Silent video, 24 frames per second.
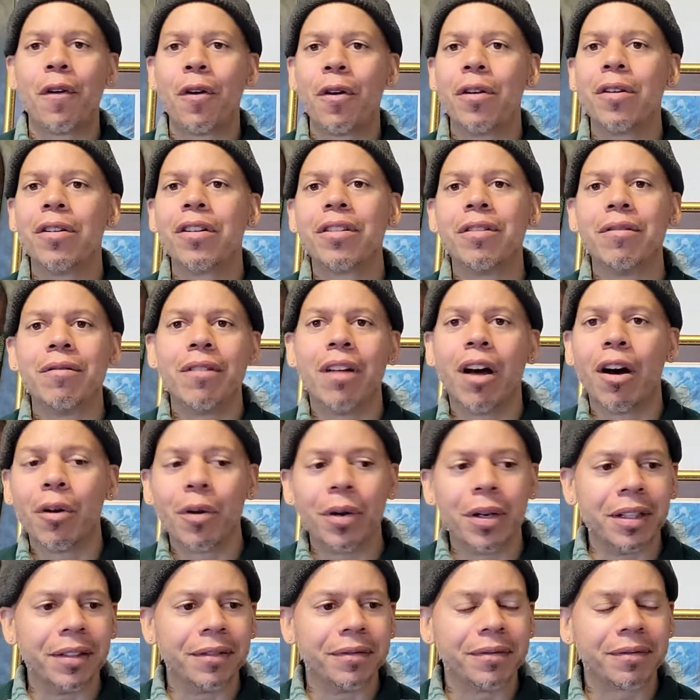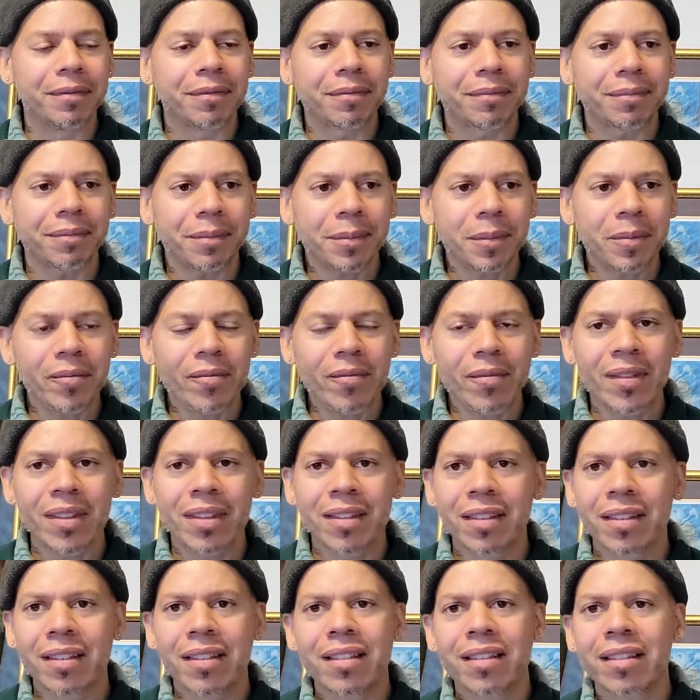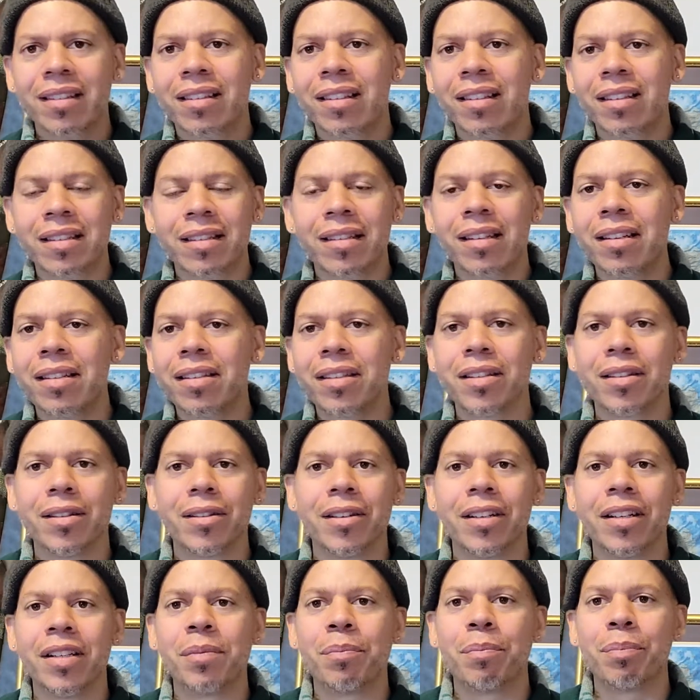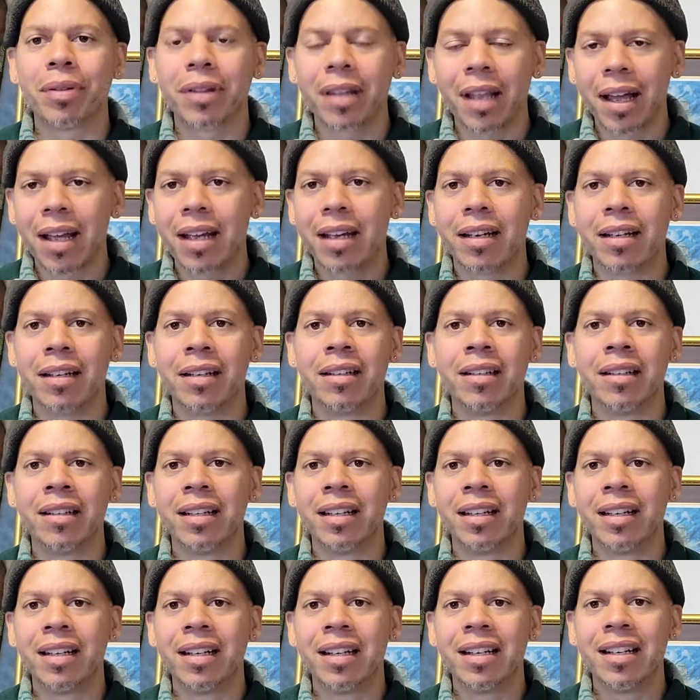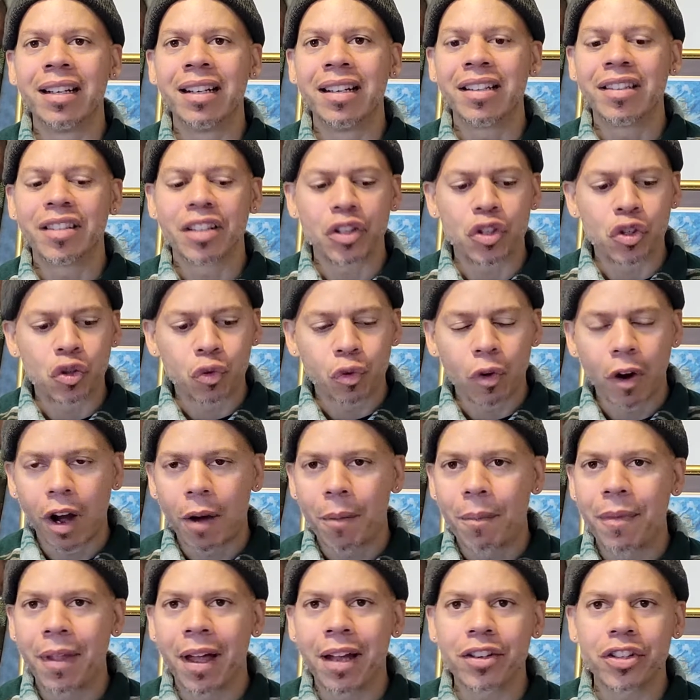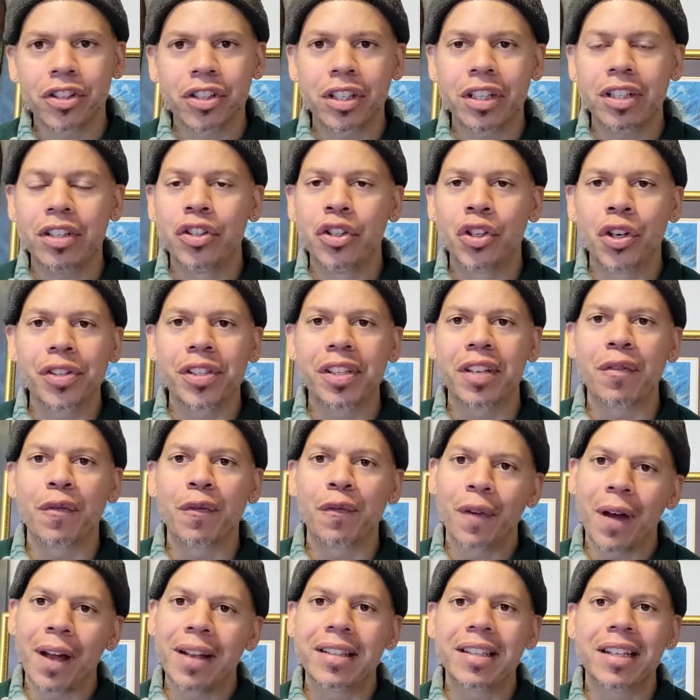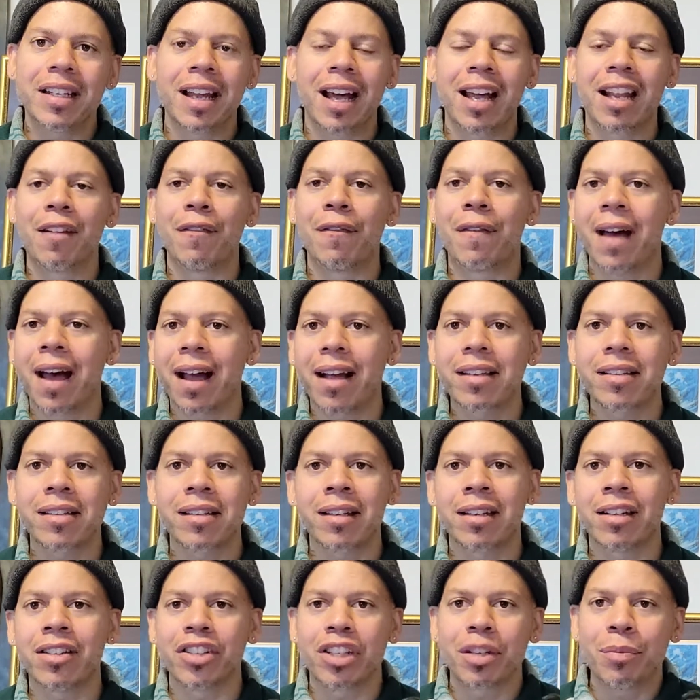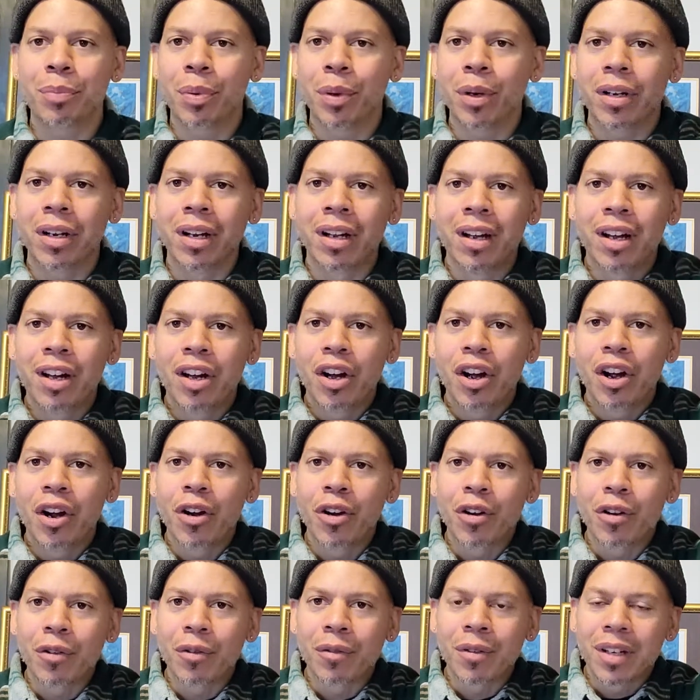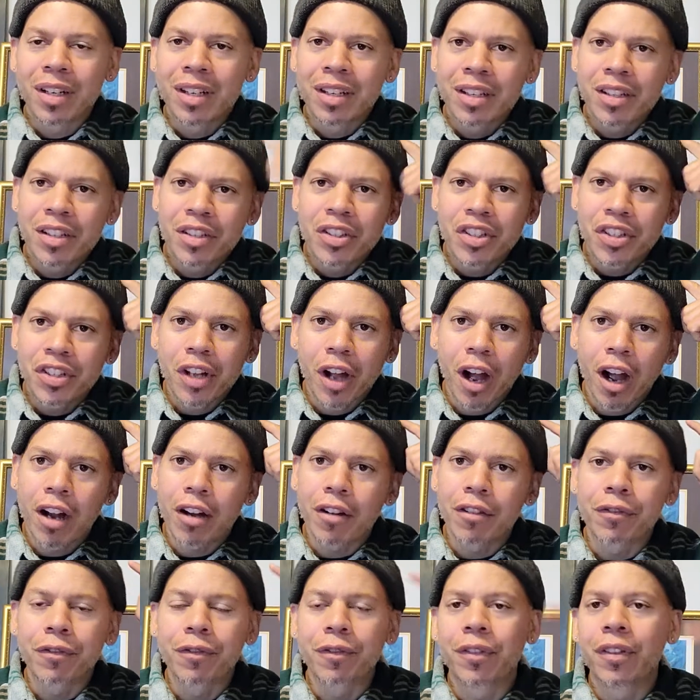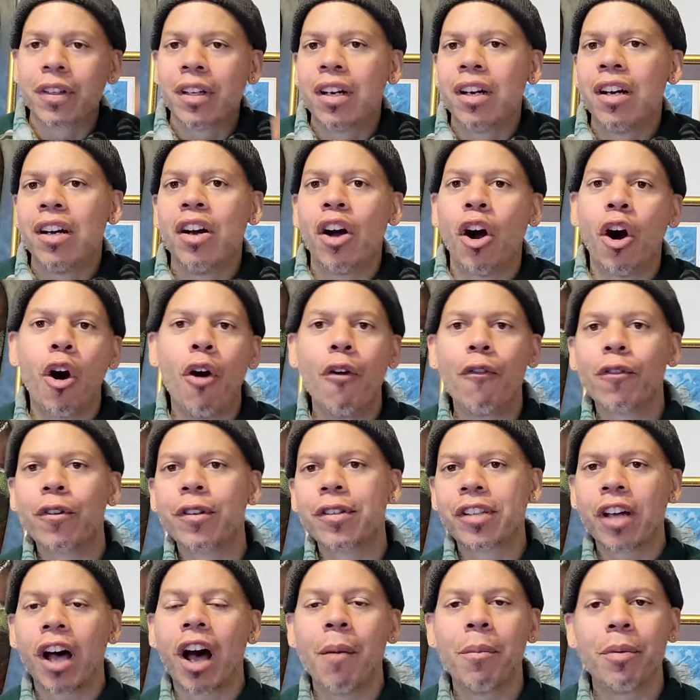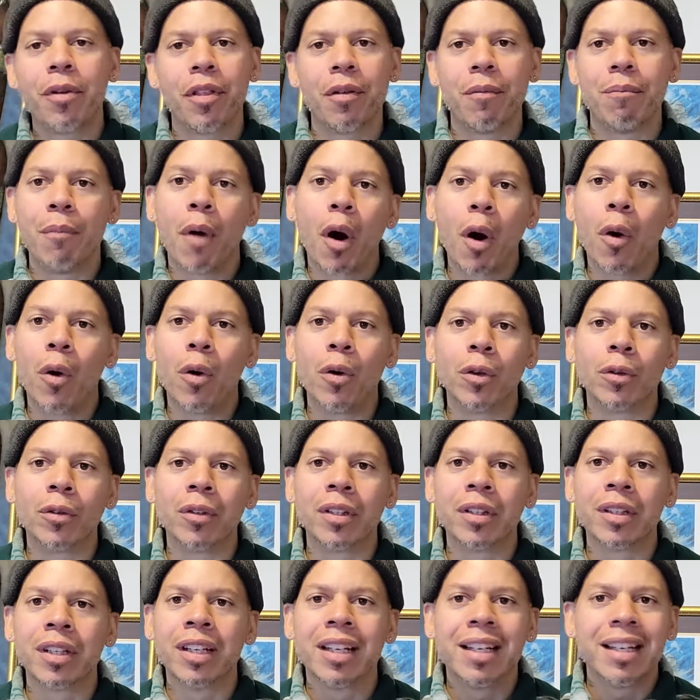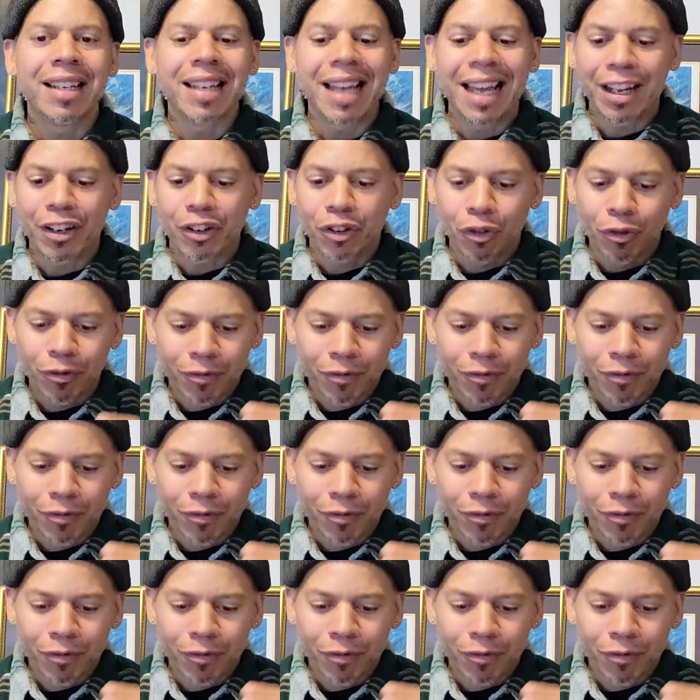before you know it, the sister is playing the drum that she just invented out of accident. She put her scarf over top of the mold. It